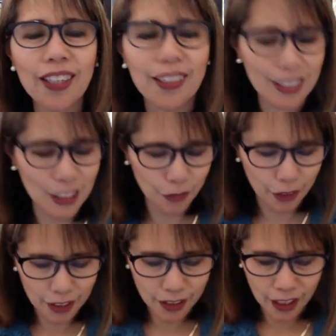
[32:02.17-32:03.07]
This is very
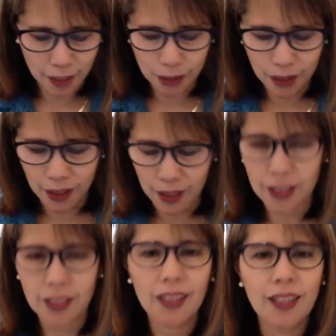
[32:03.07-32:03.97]
exciting because
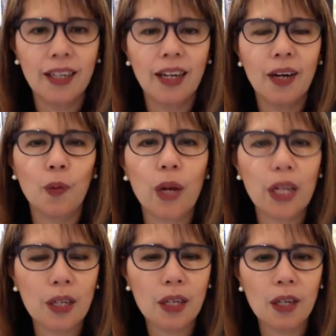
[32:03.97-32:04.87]

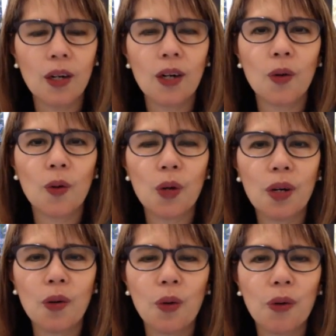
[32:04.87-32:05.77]
when
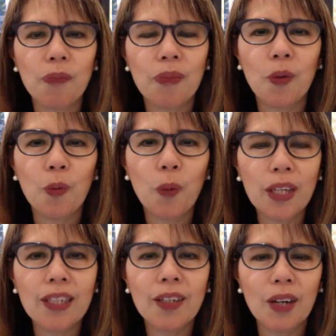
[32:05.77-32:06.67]

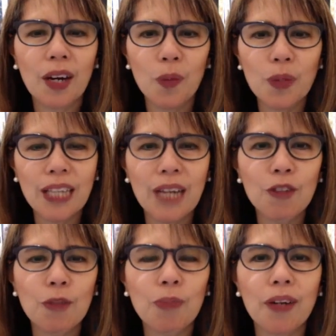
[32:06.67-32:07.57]
we dive
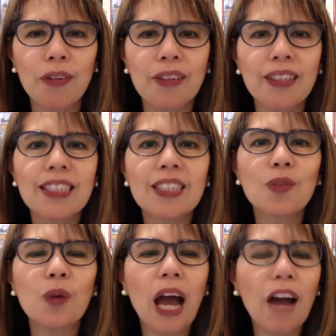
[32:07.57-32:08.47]
into part three, this is
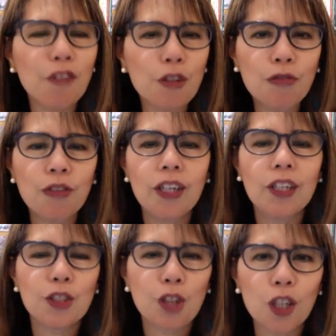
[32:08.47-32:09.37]
after you've
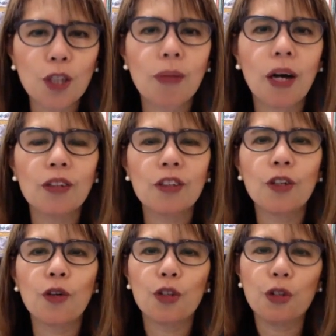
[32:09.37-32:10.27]
talked about
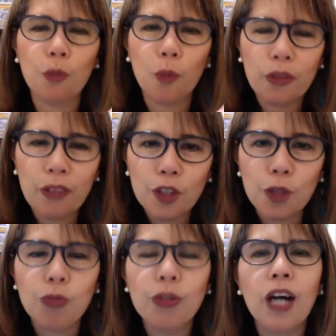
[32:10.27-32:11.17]
your what things you're
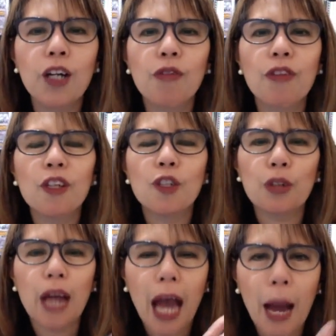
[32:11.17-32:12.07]
proud of, what things you're
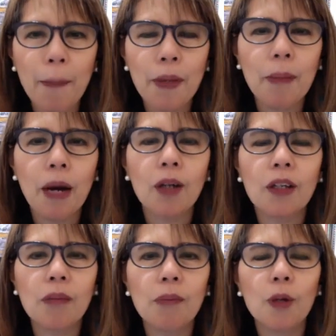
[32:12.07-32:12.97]
happy about
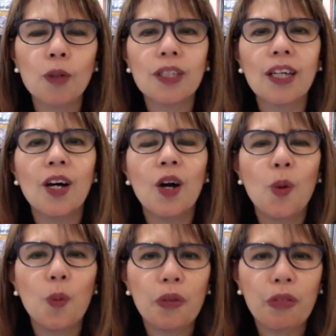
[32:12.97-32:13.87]
the most,
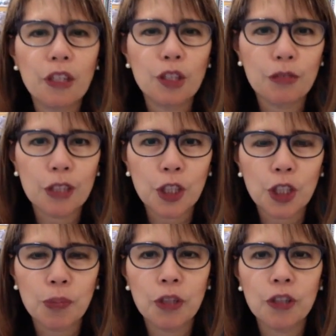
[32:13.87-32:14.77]
what things you've
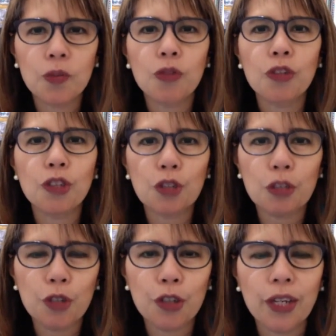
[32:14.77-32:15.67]
experienced, what results have
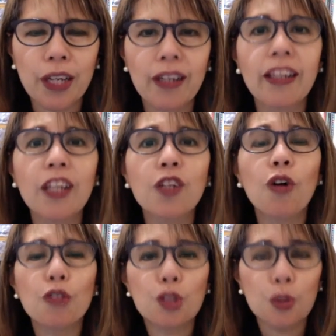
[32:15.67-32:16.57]
you created, and then you
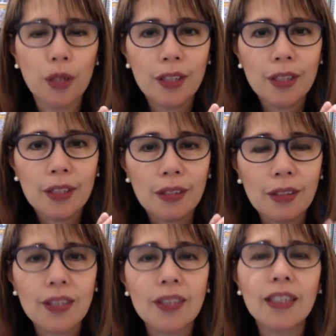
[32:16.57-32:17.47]
also
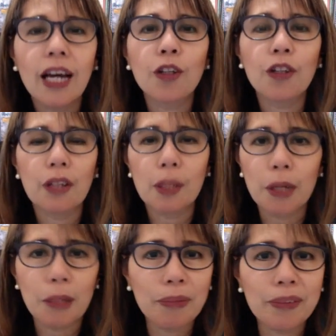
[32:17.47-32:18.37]
listed down the
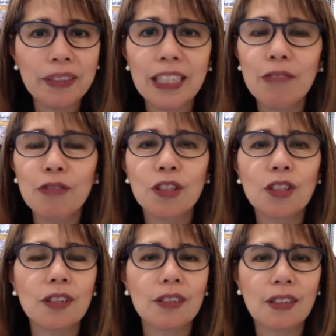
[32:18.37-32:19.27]
limiting
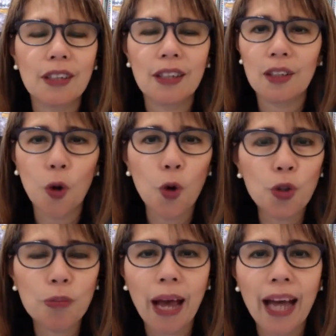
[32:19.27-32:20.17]
beliefs, the
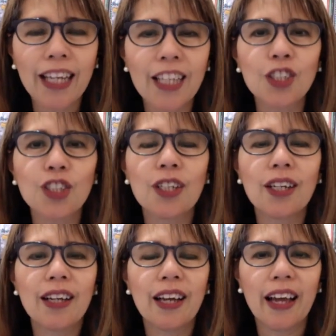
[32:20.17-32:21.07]
old baggage,
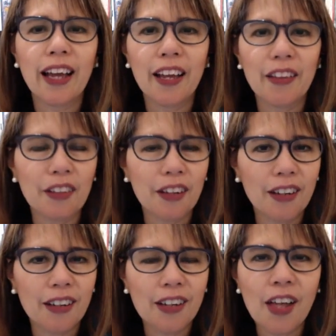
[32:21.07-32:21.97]
and
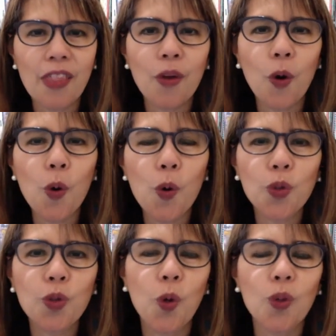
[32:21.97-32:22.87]
the old
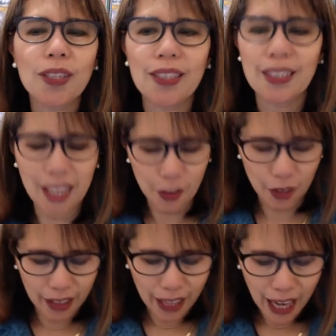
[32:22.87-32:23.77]
goals, etc.
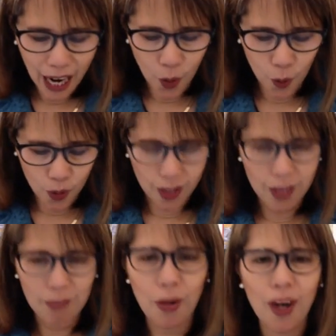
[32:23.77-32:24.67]
Now,
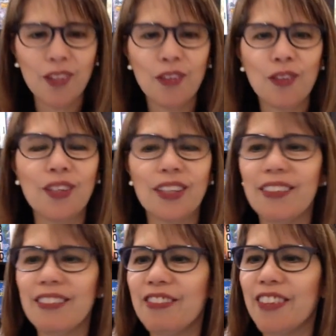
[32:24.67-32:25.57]
part three,
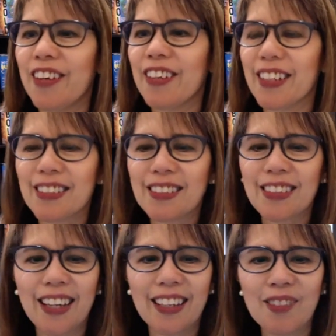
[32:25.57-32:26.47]
very
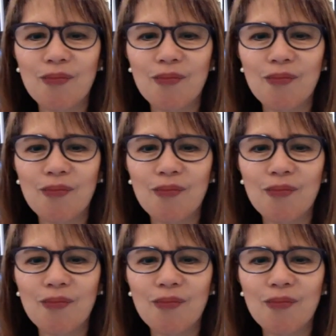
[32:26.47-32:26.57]
exciting.